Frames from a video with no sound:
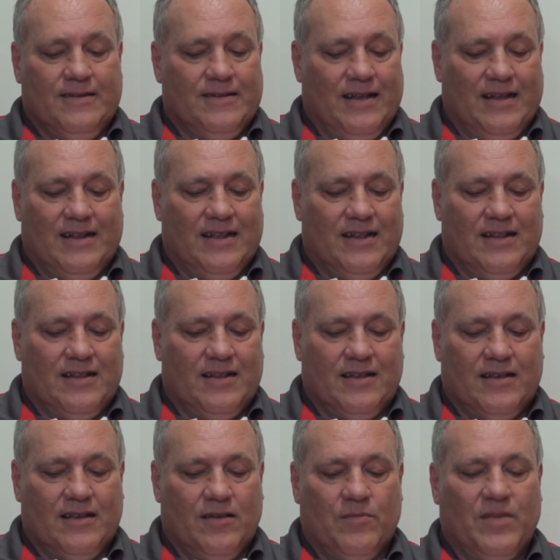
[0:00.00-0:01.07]
they did
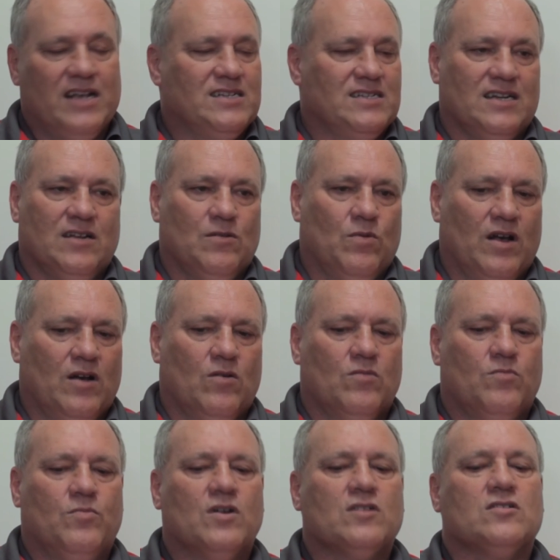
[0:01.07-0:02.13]
uh, amazingly well.
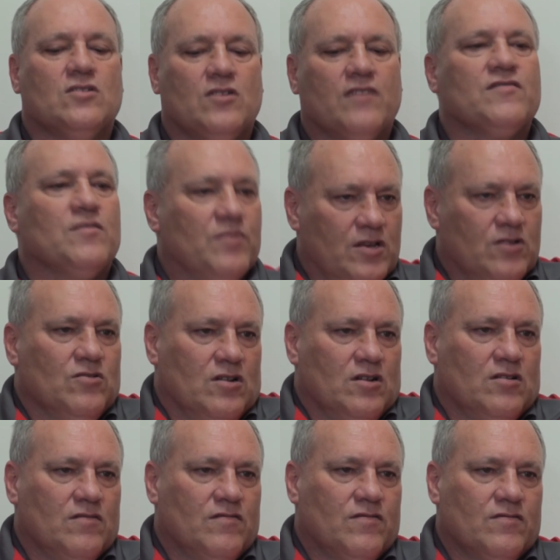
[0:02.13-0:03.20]
But you have to be good
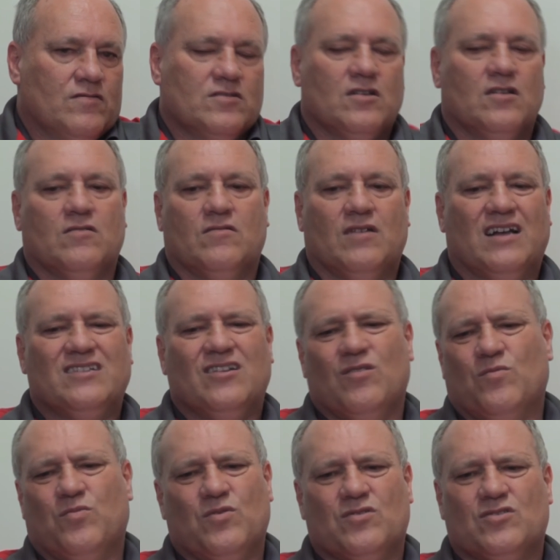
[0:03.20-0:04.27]
enough. So I
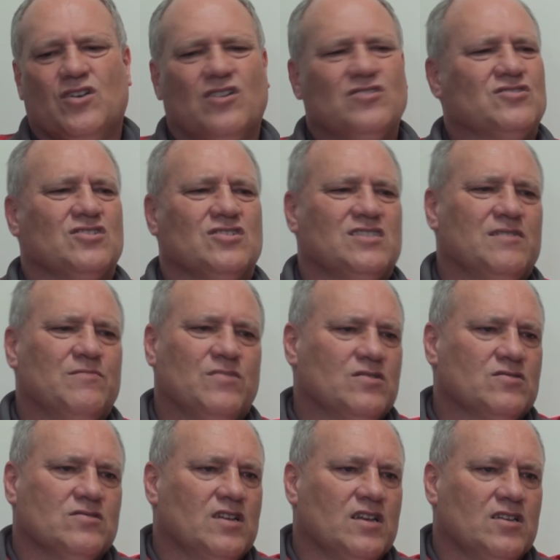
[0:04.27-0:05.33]
don't put youngsters in
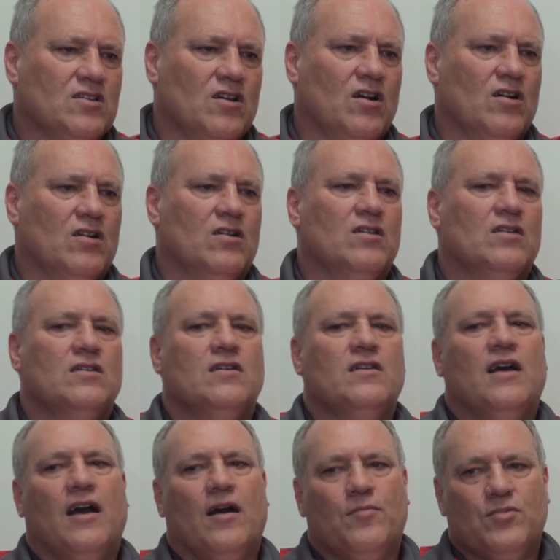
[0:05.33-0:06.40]
because they're young.
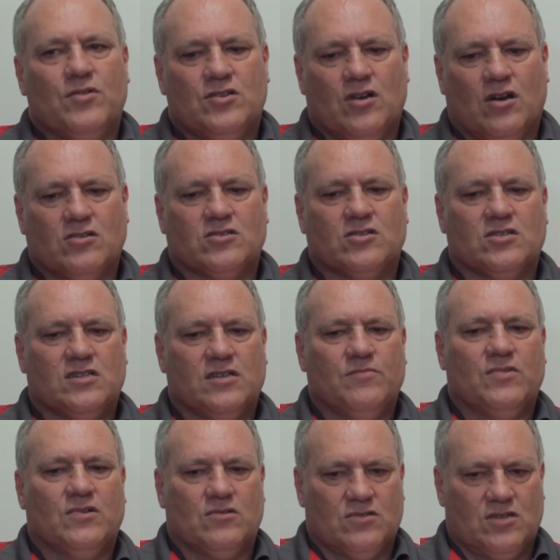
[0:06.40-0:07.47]
I put youngsters in
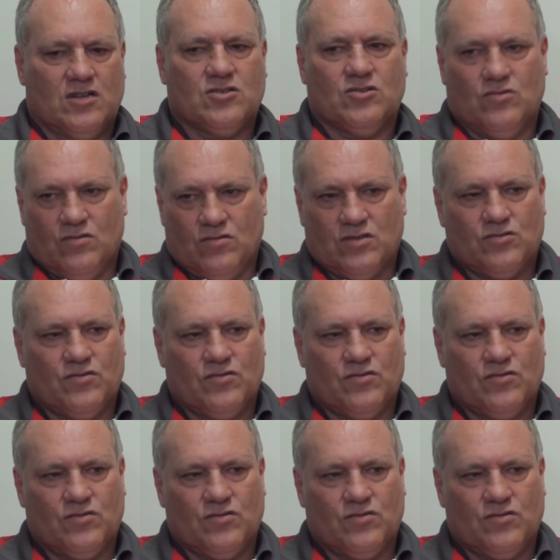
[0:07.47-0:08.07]
because I saw in